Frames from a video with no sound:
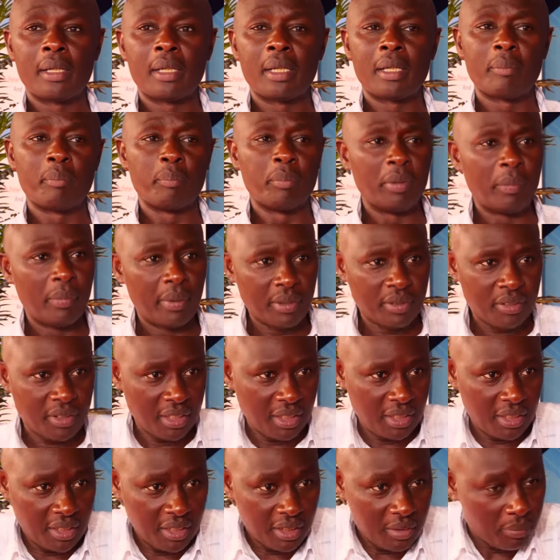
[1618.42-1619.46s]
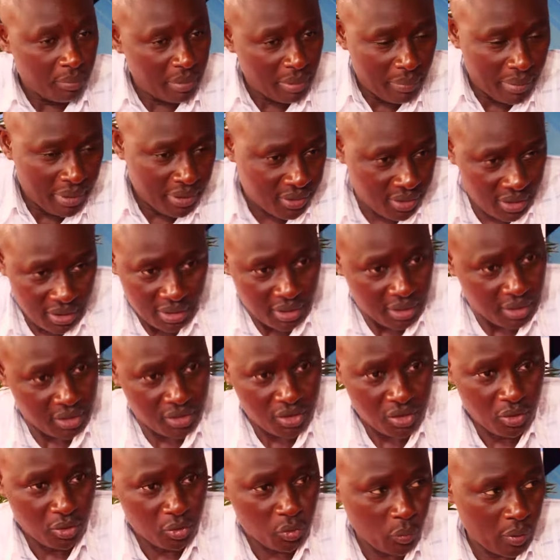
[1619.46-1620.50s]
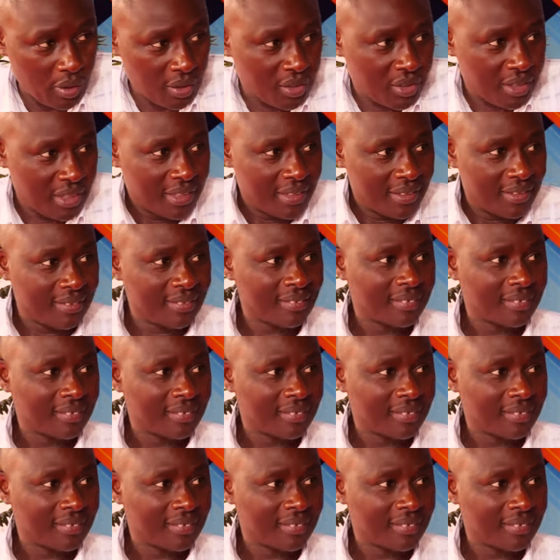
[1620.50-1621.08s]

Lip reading: BBC is not Western.